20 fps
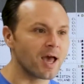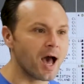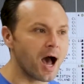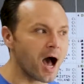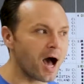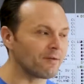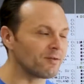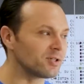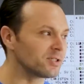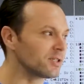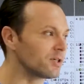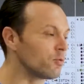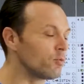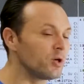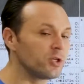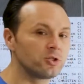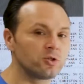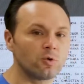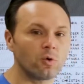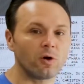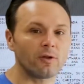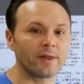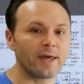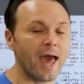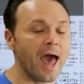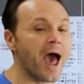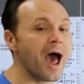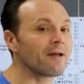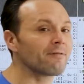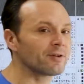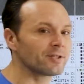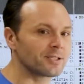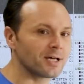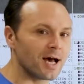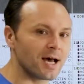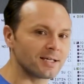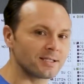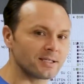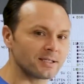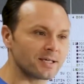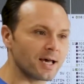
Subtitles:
Obviously, we do all the advertising